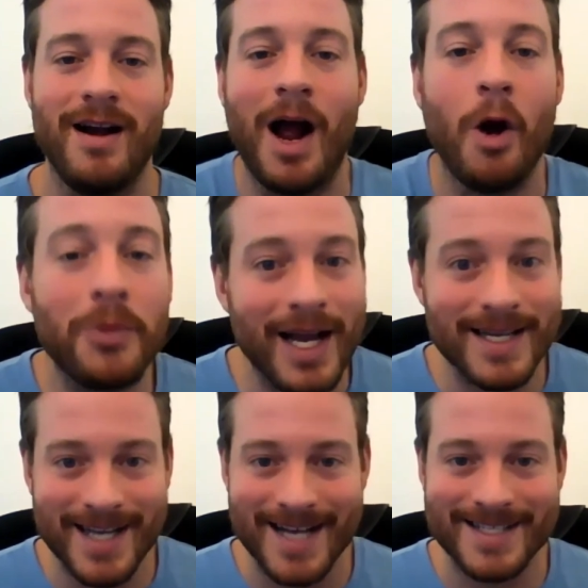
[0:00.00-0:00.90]
I hope you guys
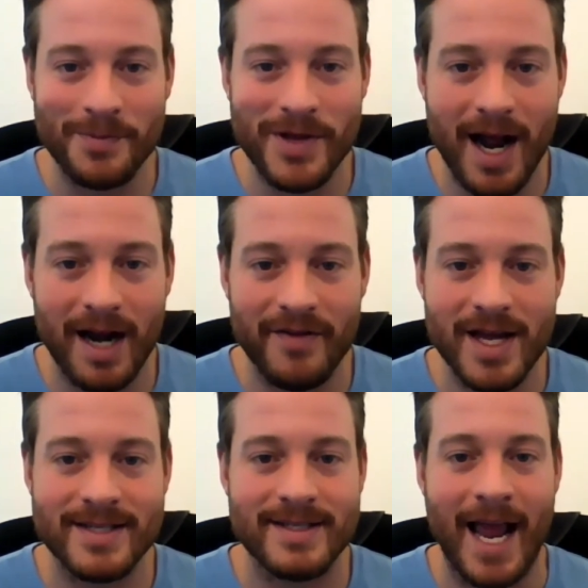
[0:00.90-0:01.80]
got something out of
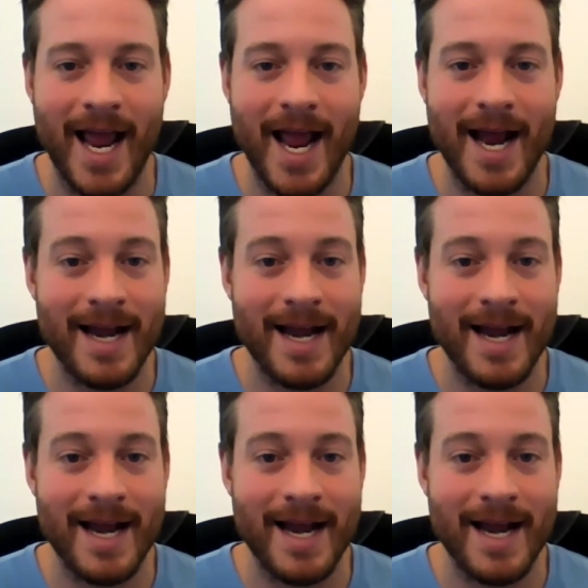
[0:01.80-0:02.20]
this, and